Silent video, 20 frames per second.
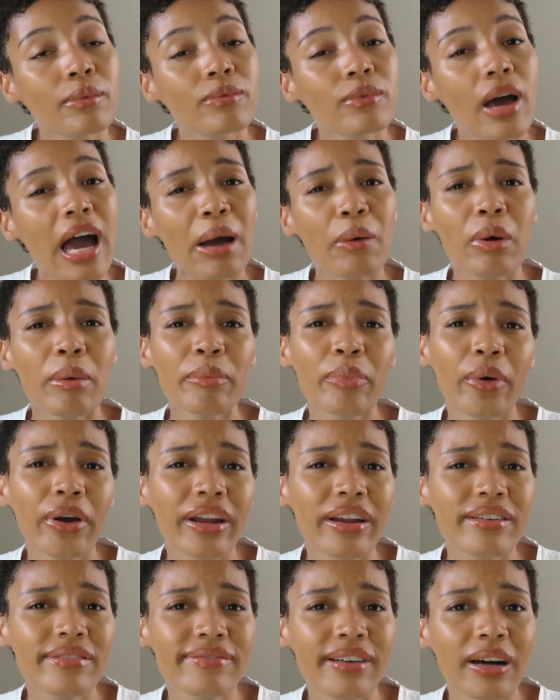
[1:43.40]
at one point,
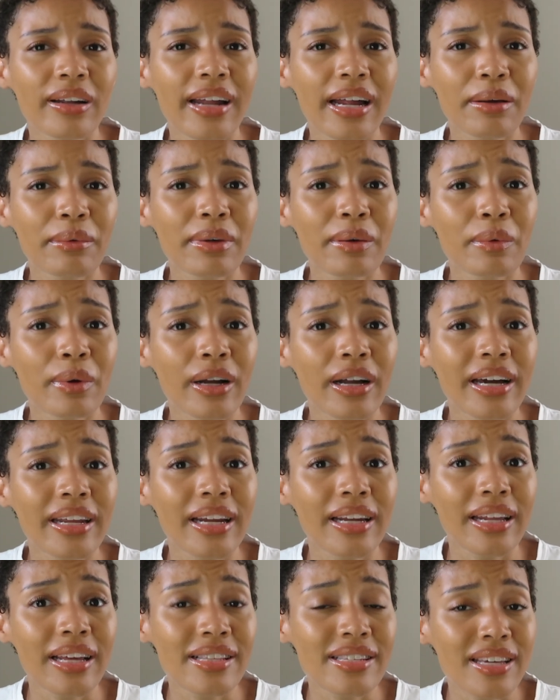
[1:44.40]
it felt like we were gonna
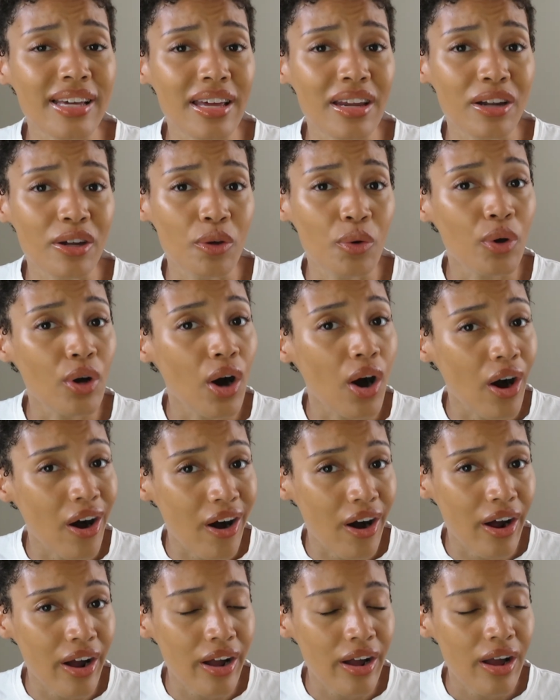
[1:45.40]
need to get a new
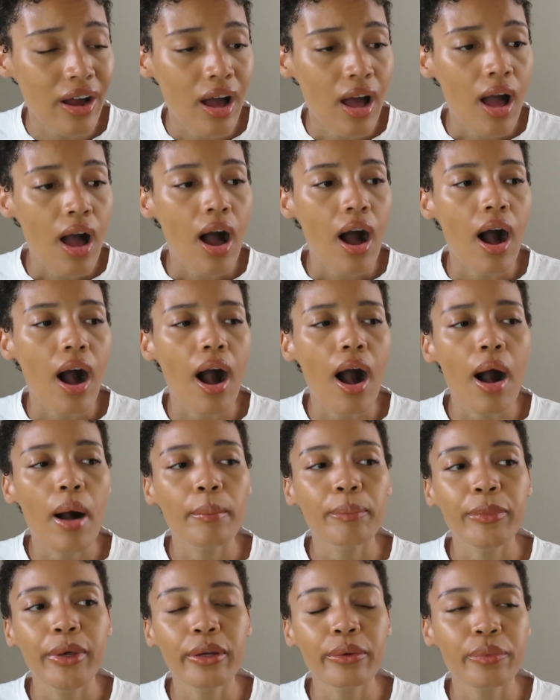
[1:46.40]
car.
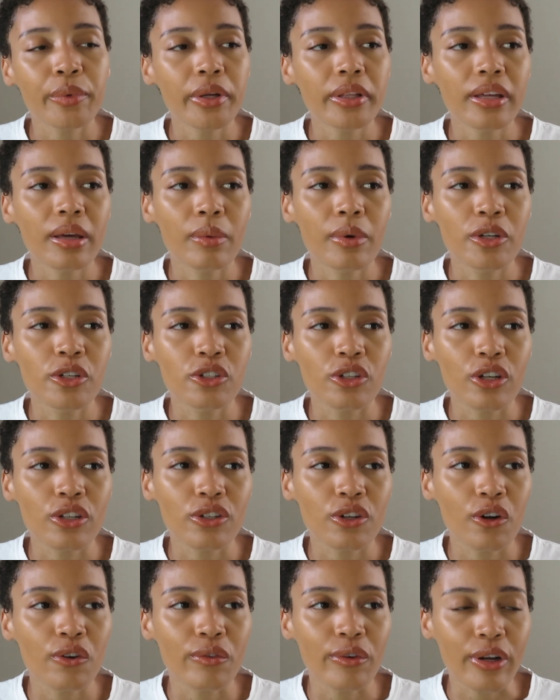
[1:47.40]
And really it was just
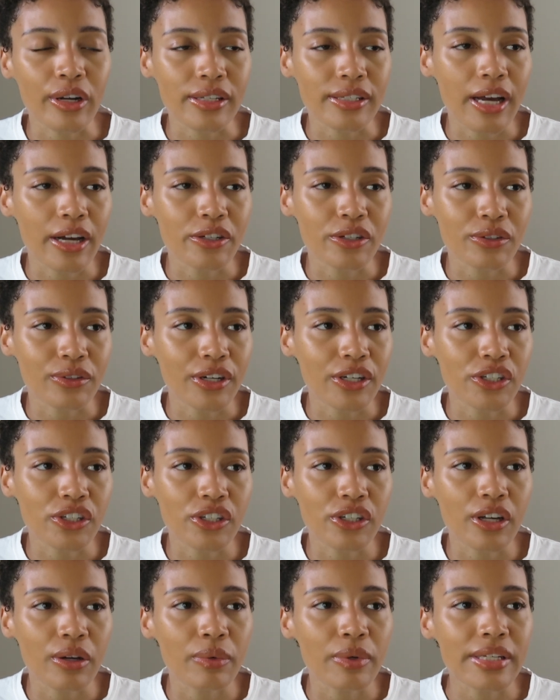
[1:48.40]
over
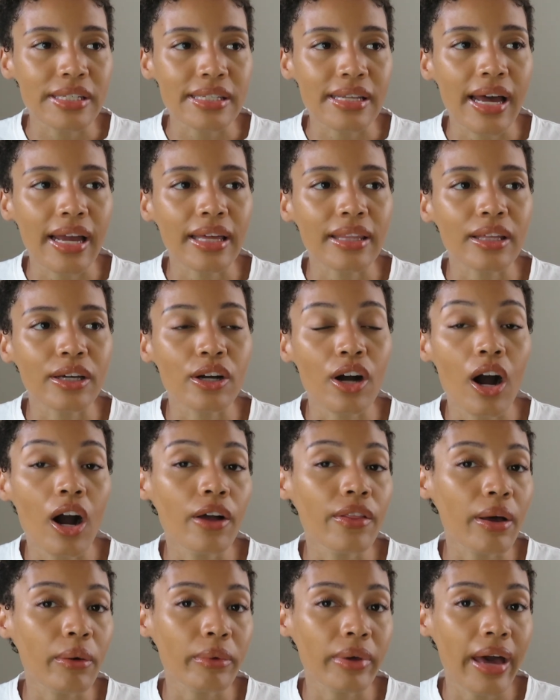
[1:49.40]
exaggeration. It was like the car
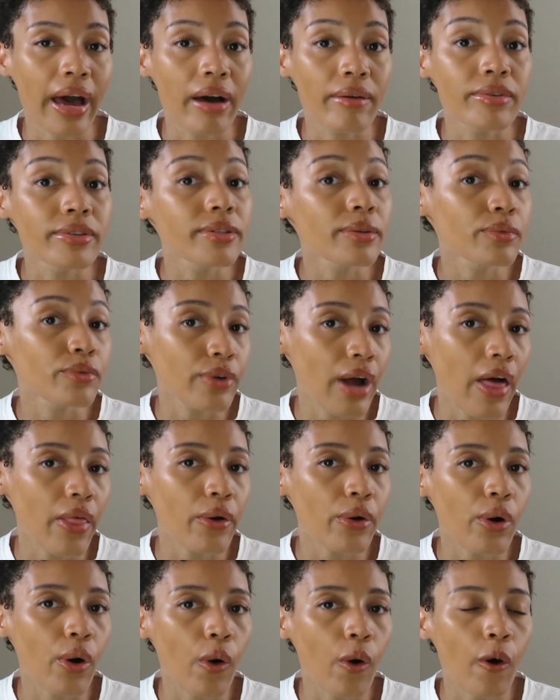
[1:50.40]
that we have is
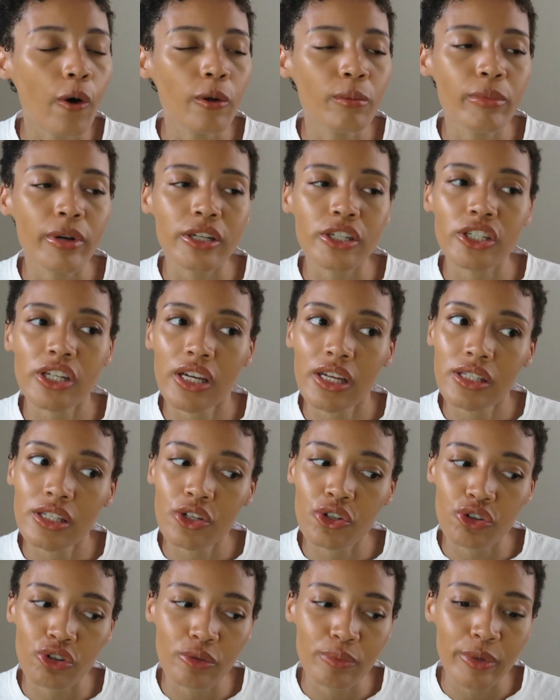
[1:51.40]
rather old, but she's a
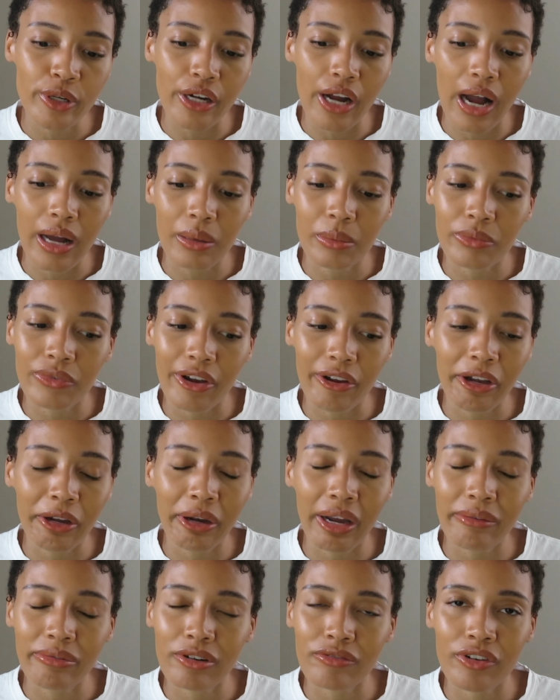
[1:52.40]
trooper. I am very
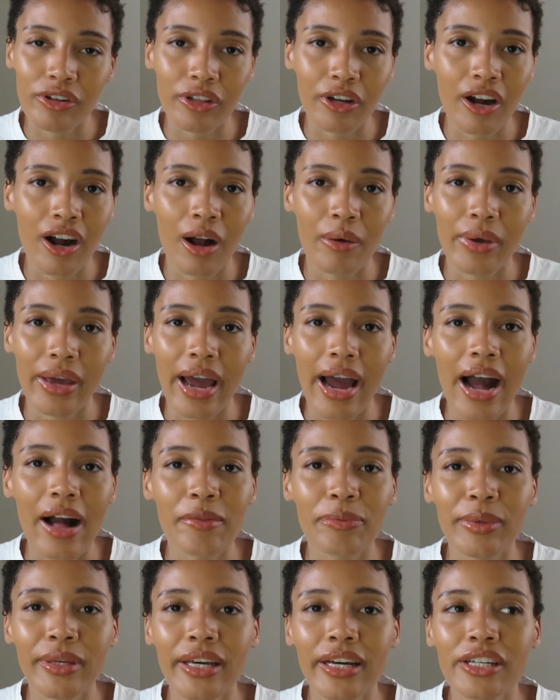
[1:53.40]
grateful for the car we
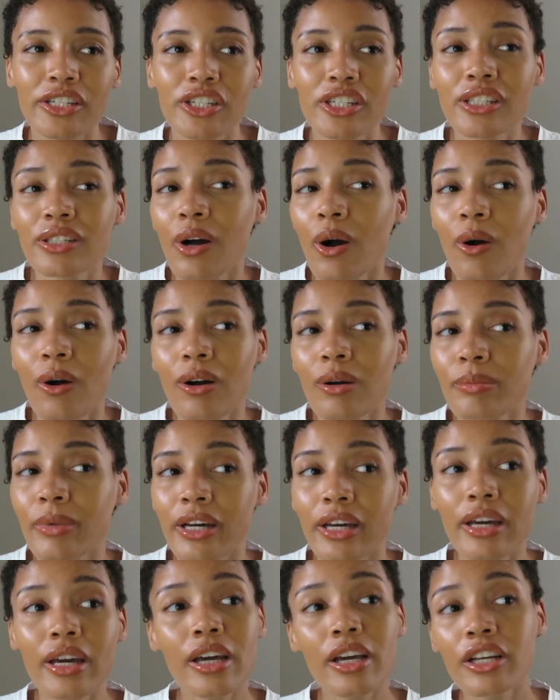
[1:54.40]
have because she's old,
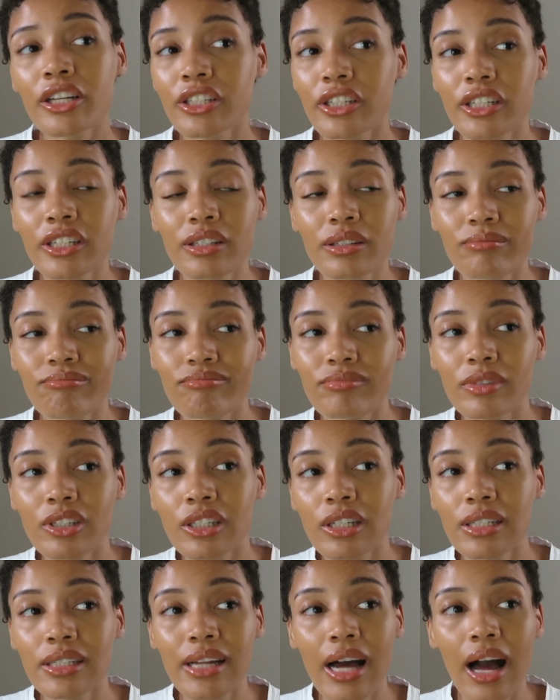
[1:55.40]
but she's
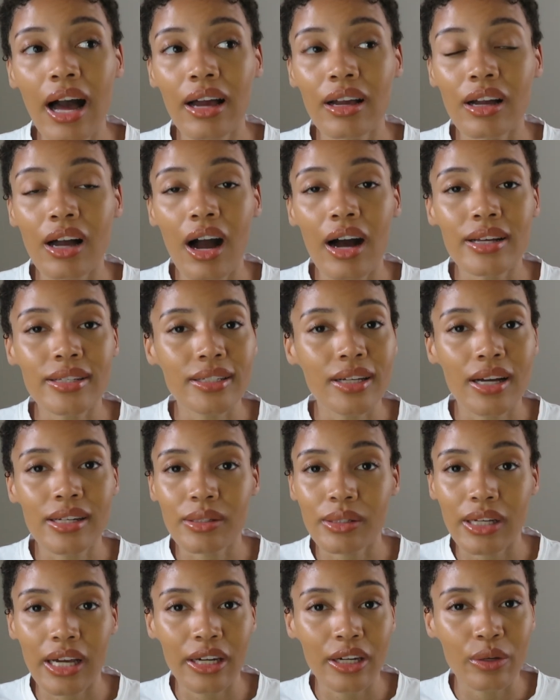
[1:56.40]
not causing
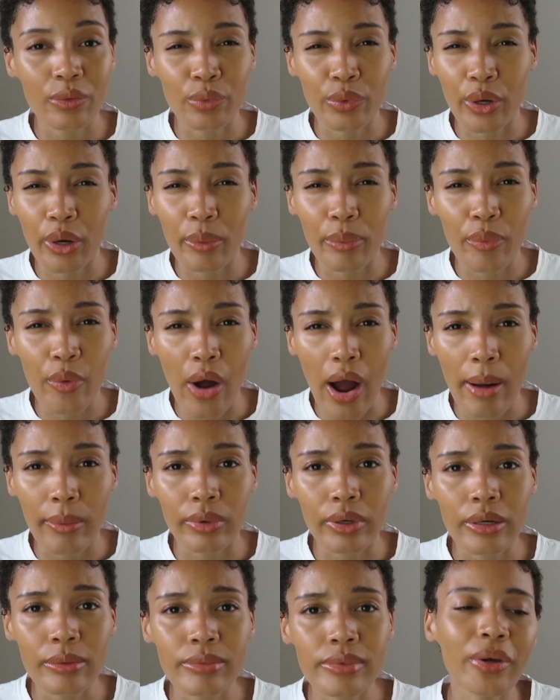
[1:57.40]
us any real
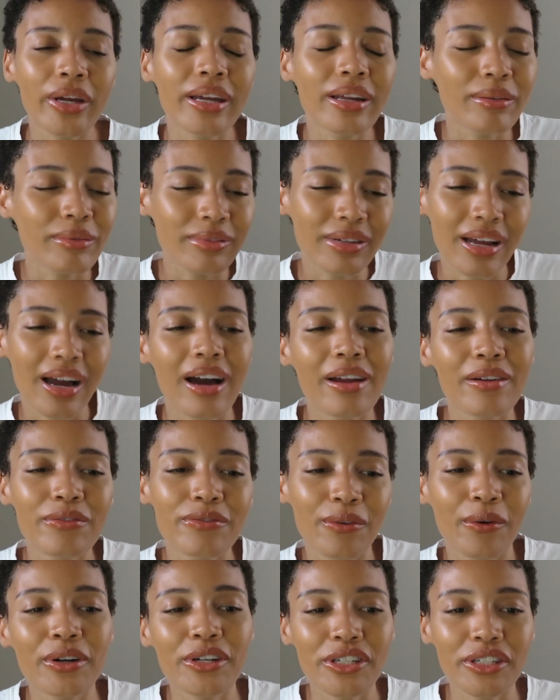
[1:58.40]
problems. We
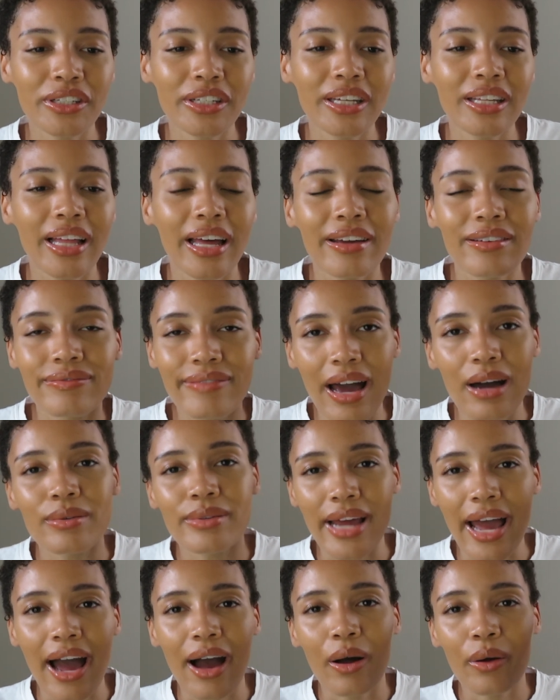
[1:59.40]
unfortunately found
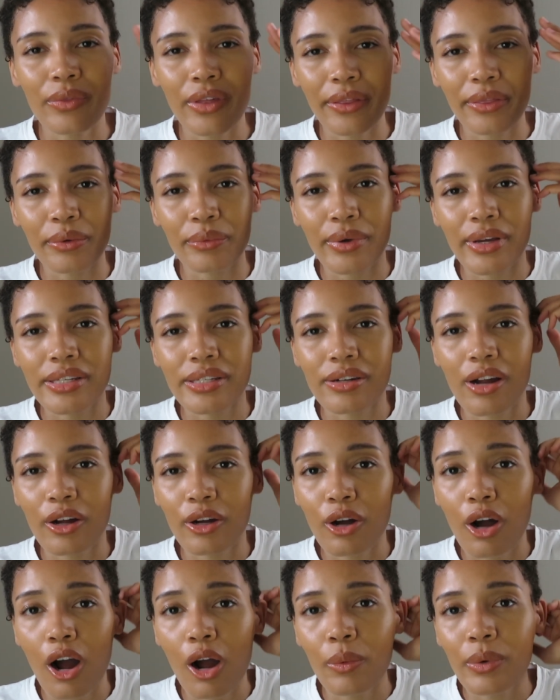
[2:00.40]
out that the reason our
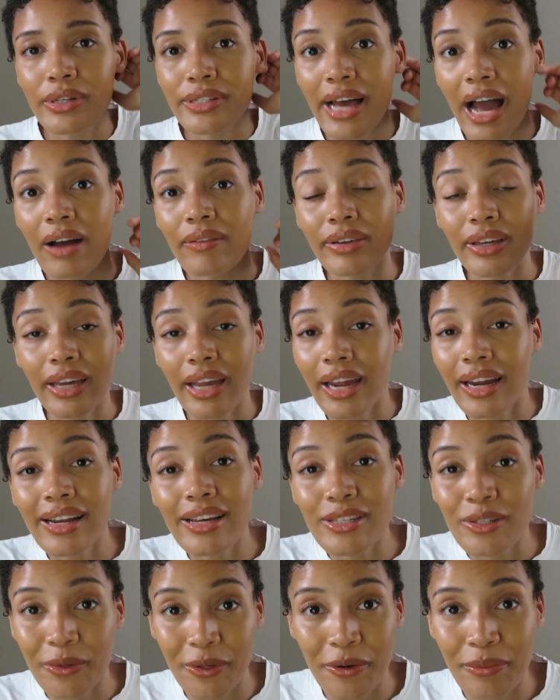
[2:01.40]
car was having any
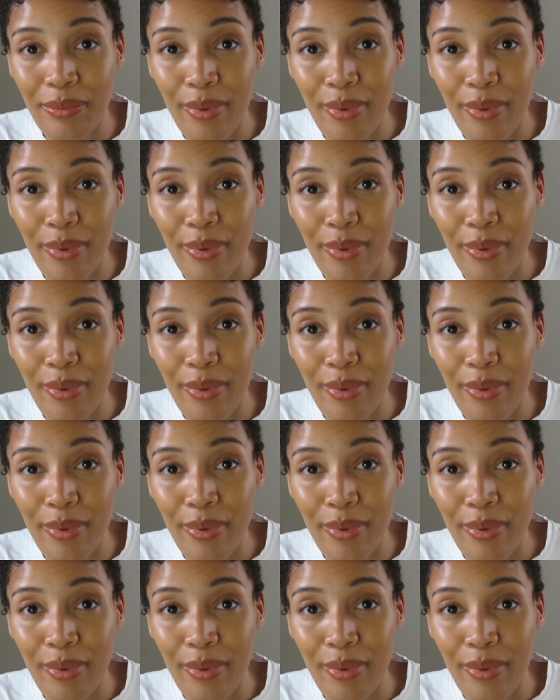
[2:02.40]
sort of